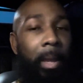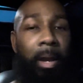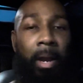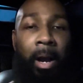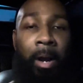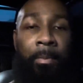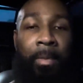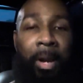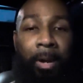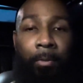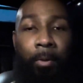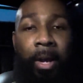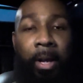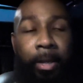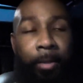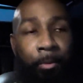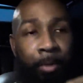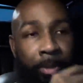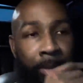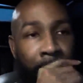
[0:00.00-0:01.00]
I'm not
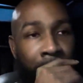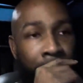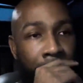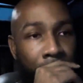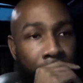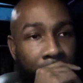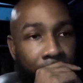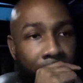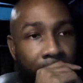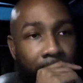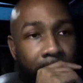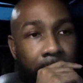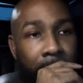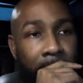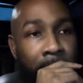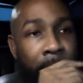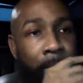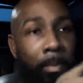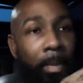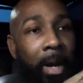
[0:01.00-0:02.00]
rocking with that.
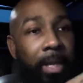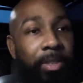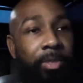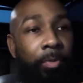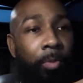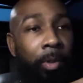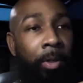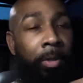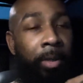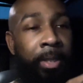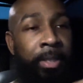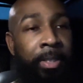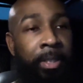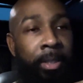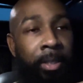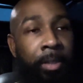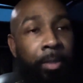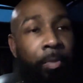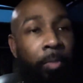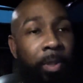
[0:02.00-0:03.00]
And the boxing world
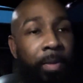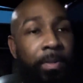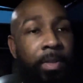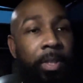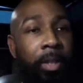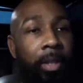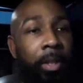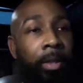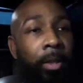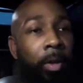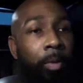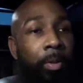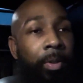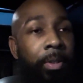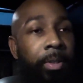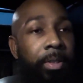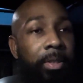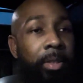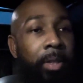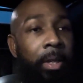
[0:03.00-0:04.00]
isn't either. We took a
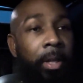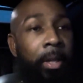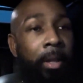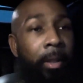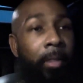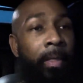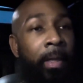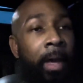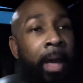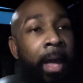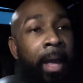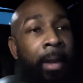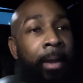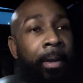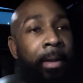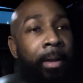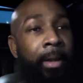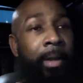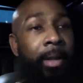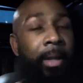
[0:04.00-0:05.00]
notice that
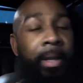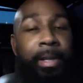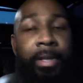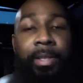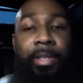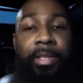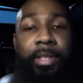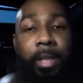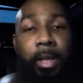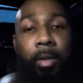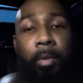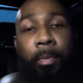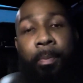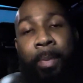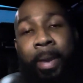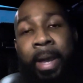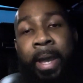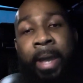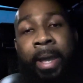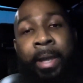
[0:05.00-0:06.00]
he's still
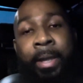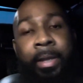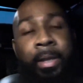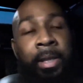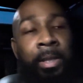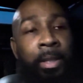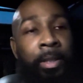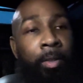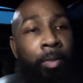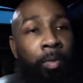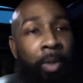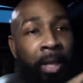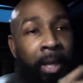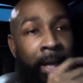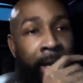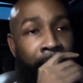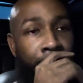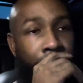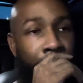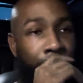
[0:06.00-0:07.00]
banned in the
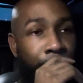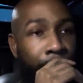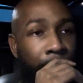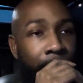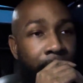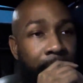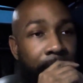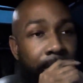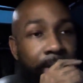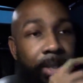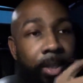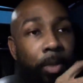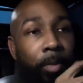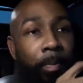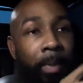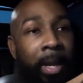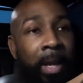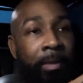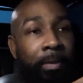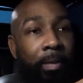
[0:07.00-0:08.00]
UK. He's still
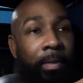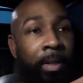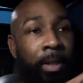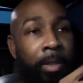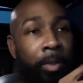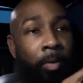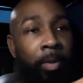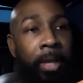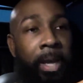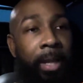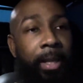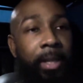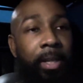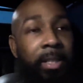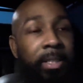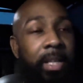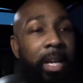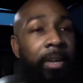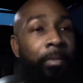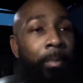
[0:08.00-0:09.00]
banned in the UK. He
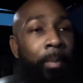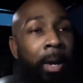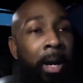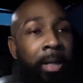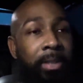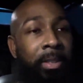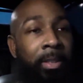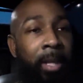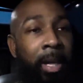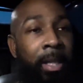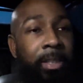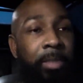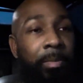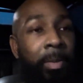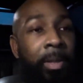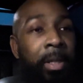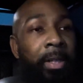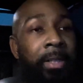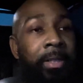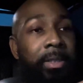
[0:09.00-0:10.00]
doesn't have a boxing license
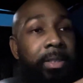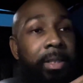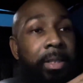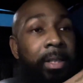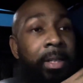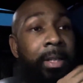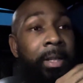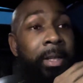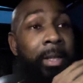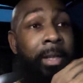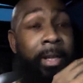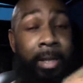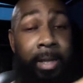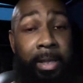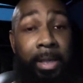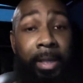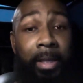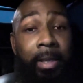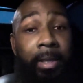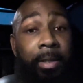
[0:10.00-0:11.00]
because
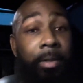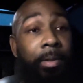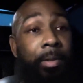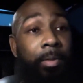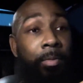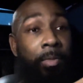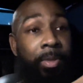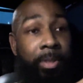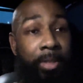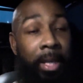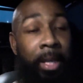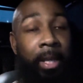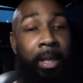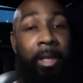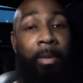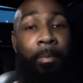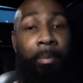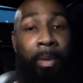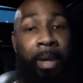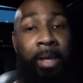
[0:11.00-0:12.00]
he was
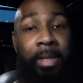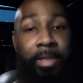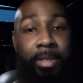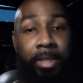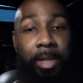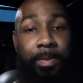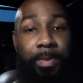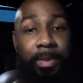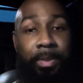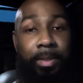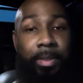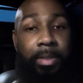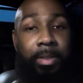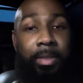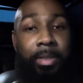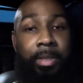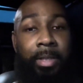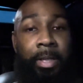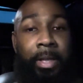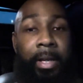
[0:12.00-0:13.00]
taking banned substances.
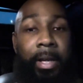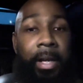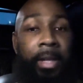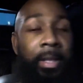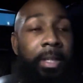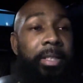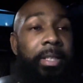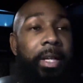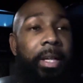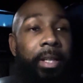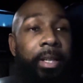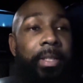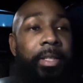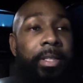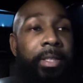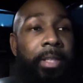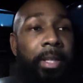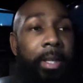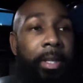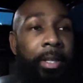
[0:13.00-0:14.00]
And this
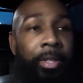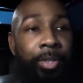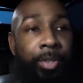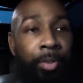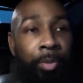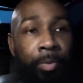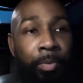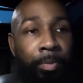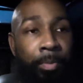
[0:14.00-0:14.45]
is the issue.